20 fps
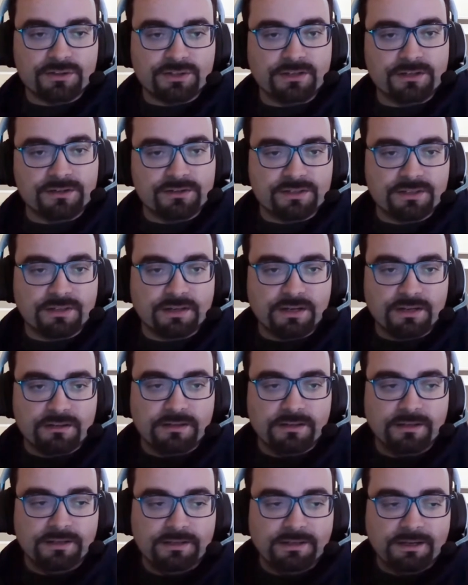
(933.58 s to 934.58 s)
here is,
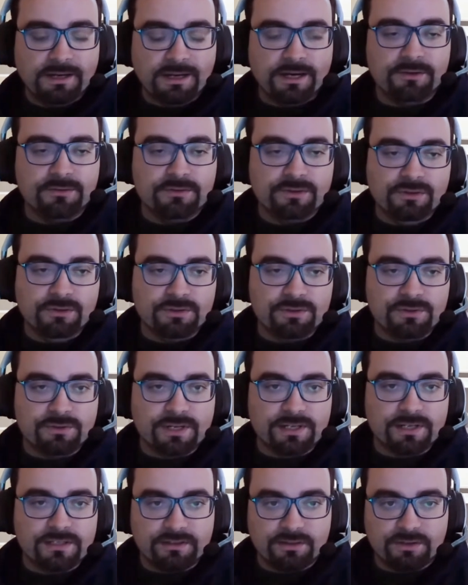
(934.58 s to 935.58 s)
how do you
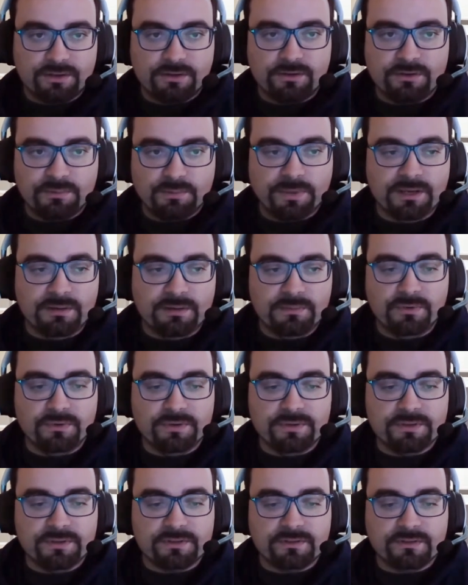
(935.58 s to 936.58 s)
address the current pain
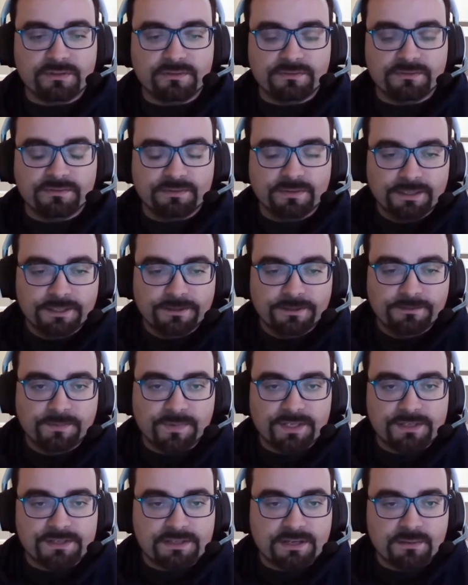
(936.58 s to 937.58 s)
points of
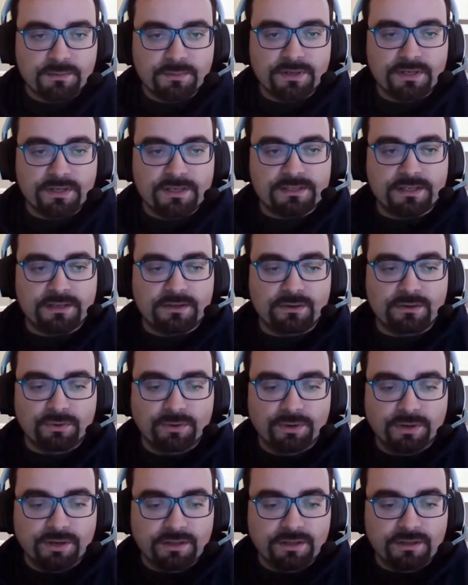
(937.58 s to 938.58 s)
these companies that
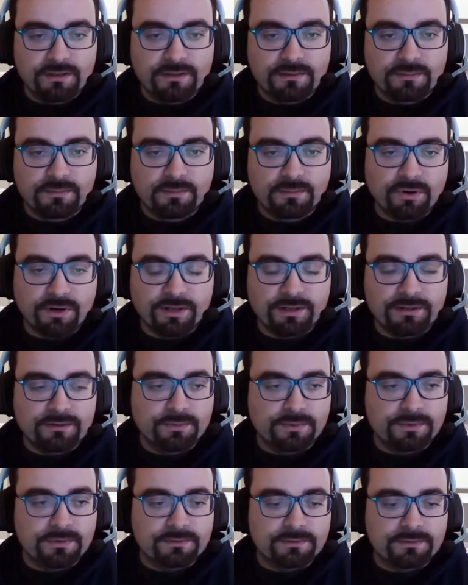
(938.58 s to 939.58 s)
already bought
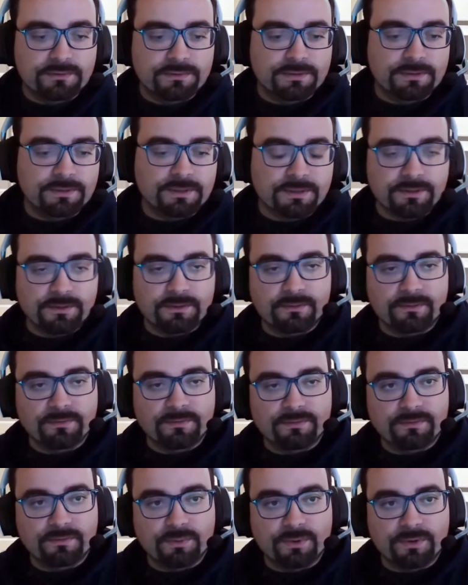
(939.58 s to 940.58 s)
in
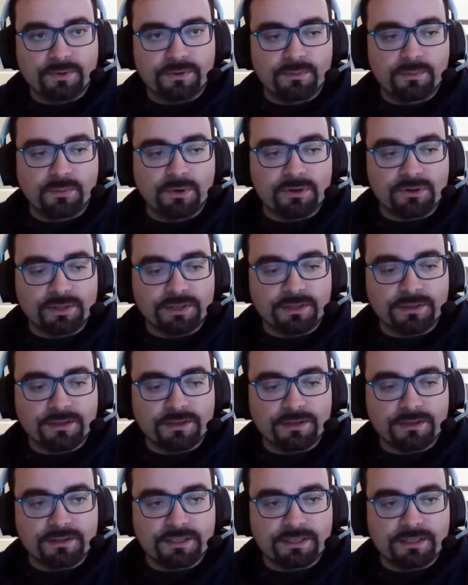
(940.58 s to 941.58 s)
with
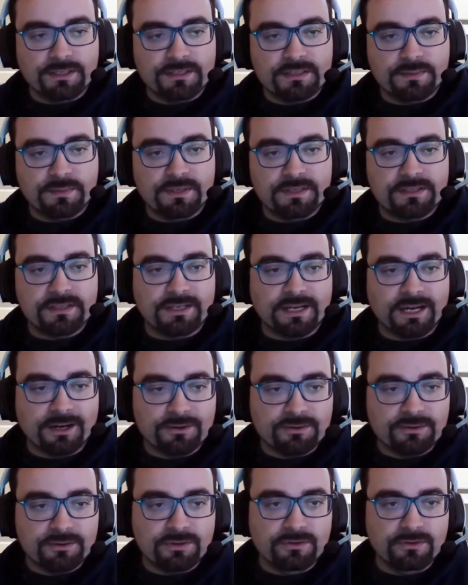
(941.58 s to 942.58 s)
monolithic DXPs, and
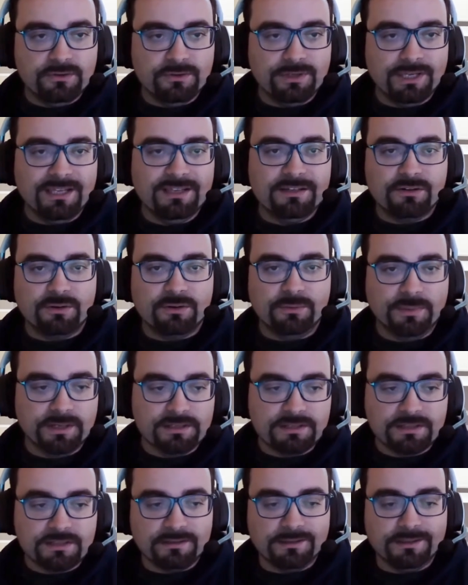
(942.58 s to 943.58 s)
how do you
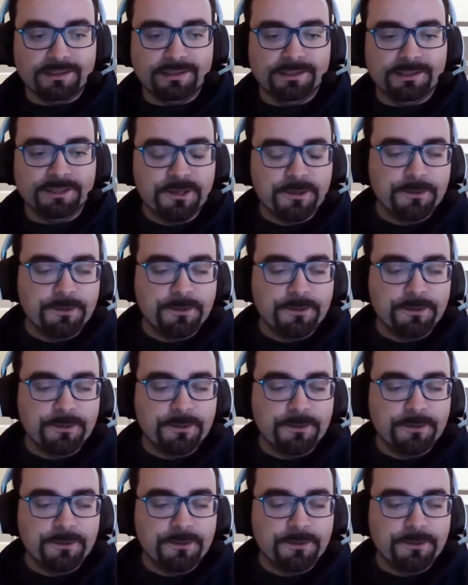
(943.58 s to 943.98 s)
incrementally